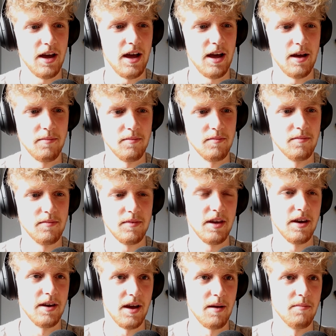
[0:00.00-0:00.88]

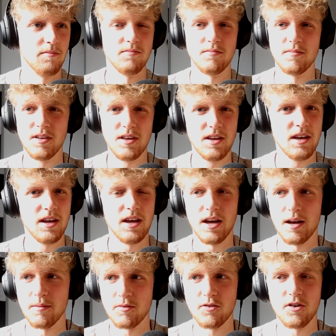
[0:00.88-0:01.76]

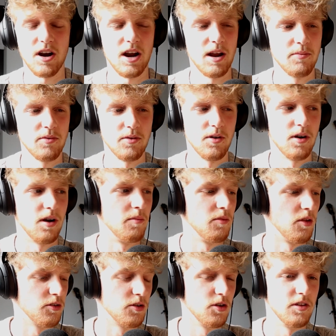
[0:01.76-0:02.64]
I'm crap, or I'm
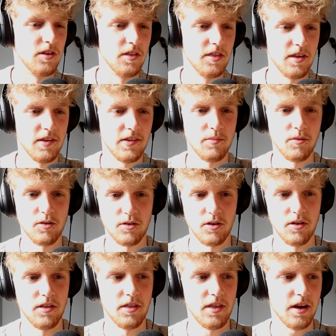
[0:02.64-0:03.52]
not good in this, I'm not
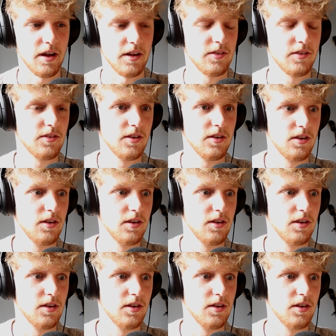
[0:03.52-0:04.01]
good in that.